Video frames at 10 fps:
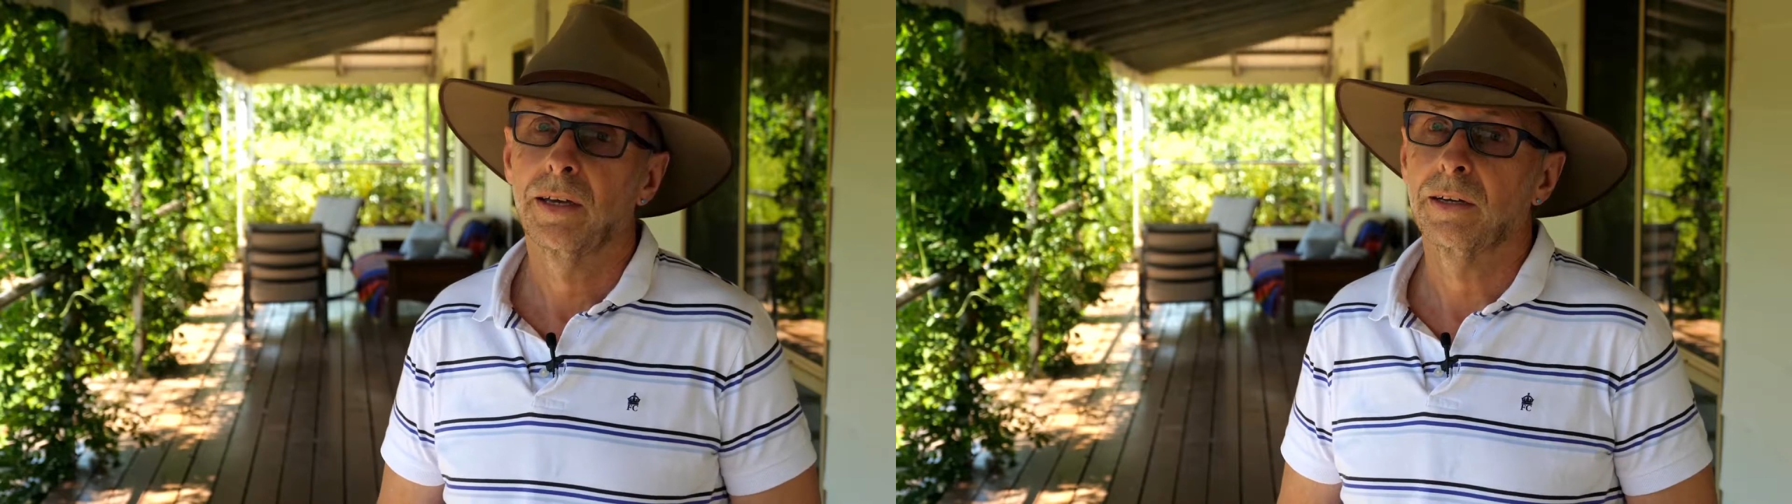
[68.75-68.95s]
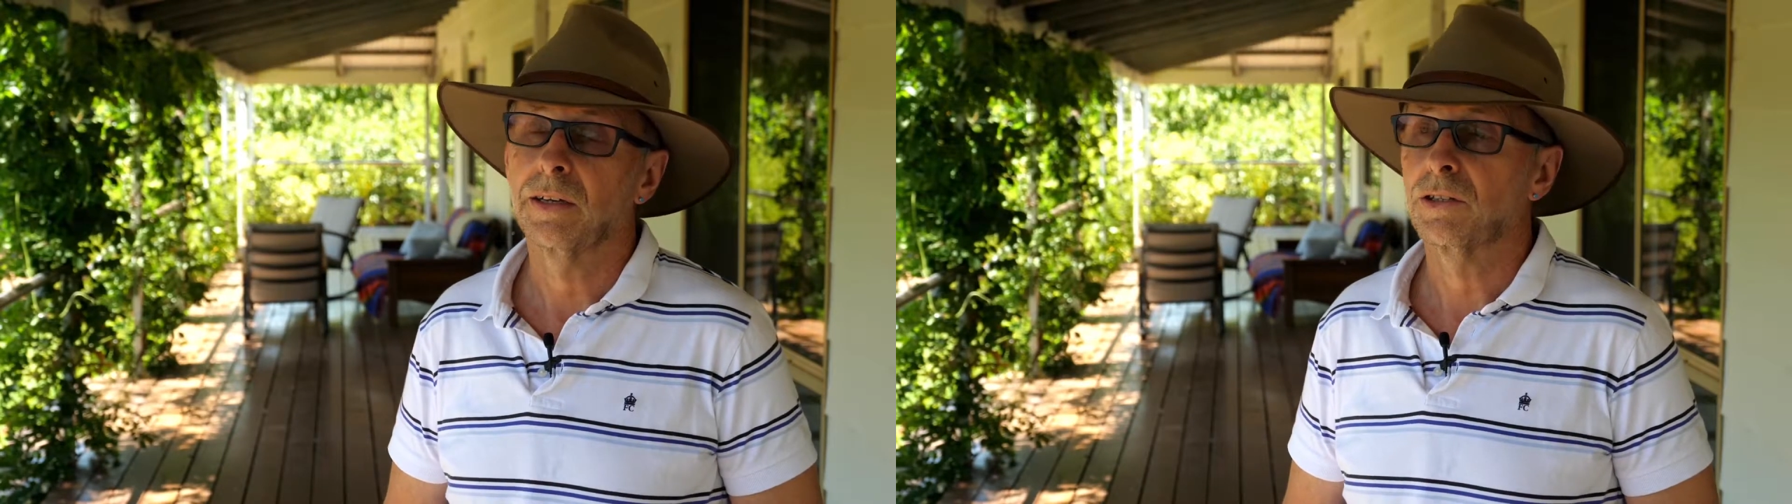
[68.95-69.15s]

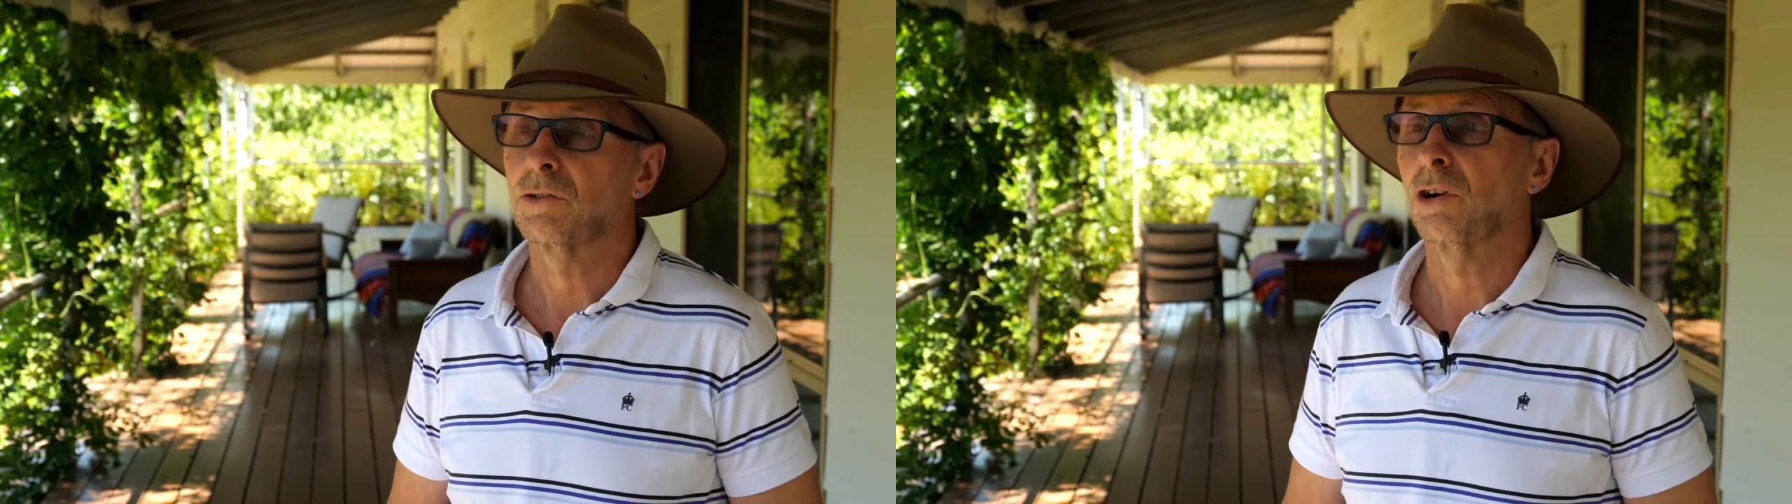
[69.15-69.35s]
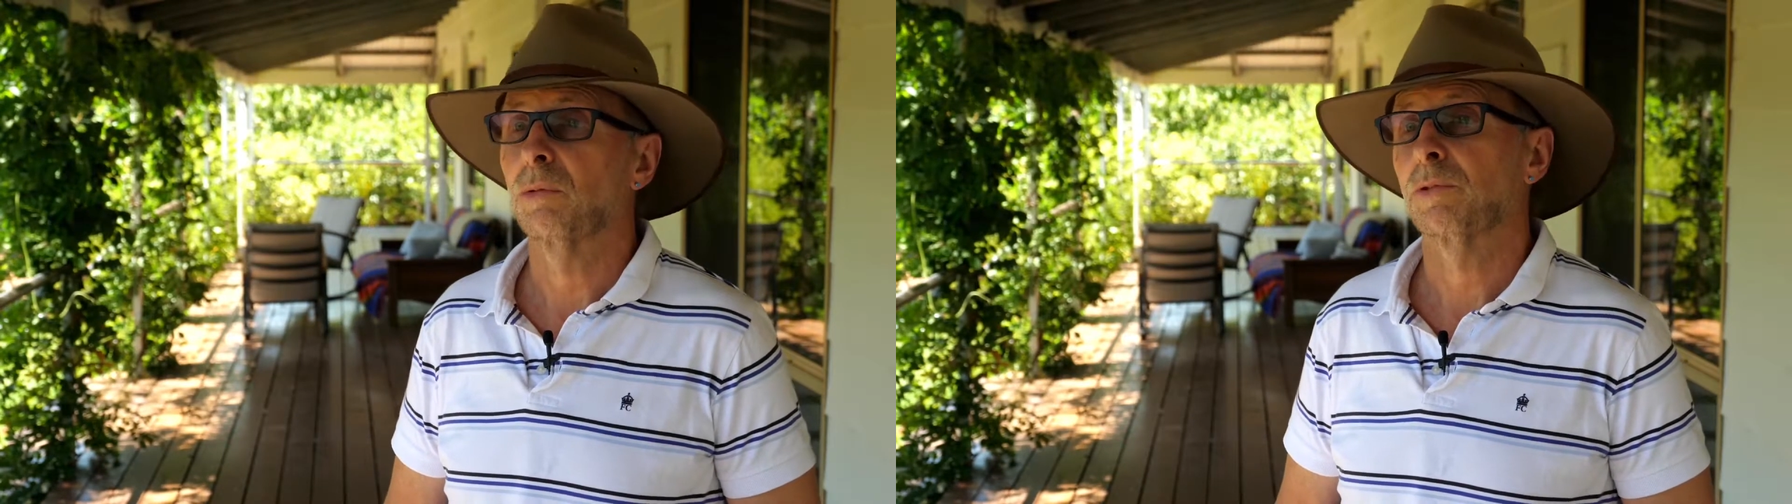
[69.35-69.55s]
and it's
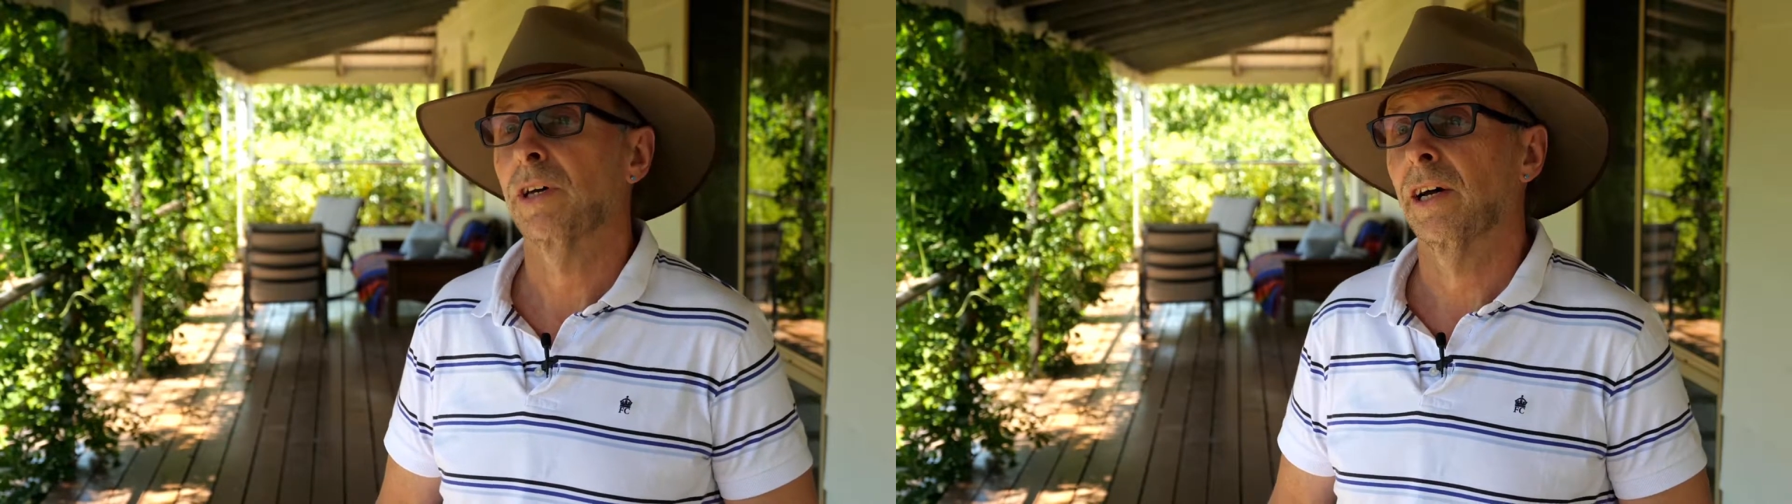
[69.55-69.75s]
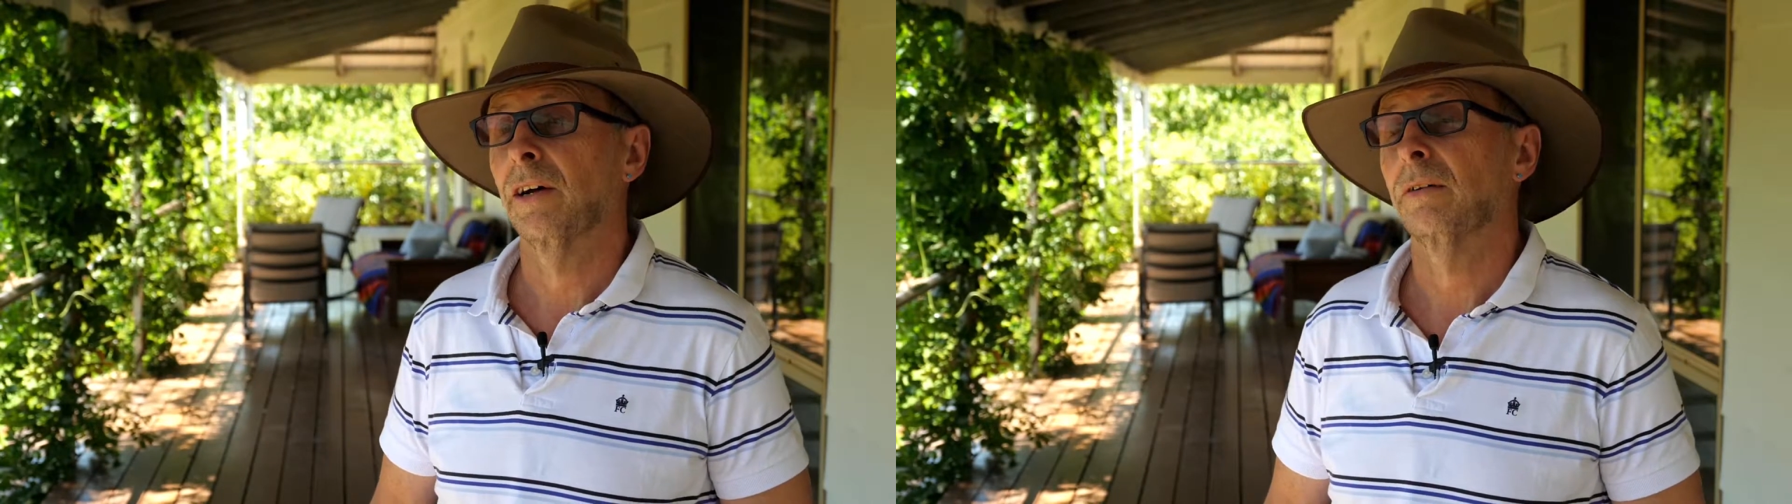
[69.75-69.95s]
dropped
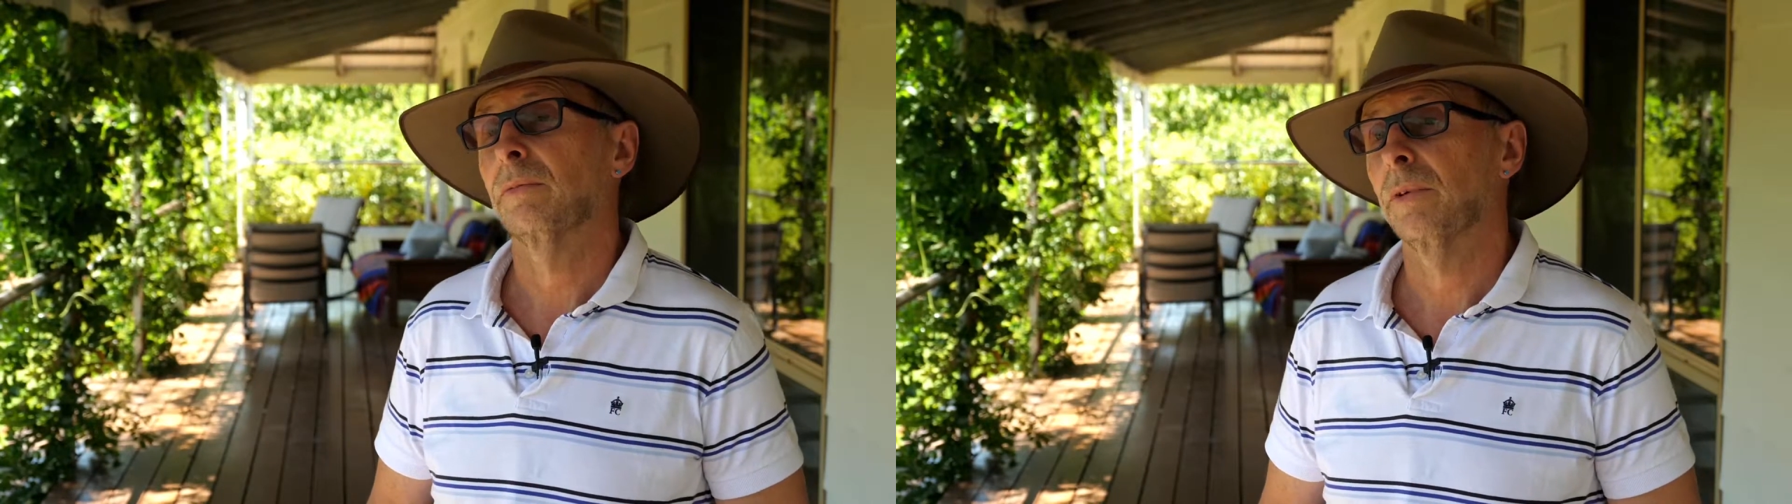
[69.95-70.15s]
our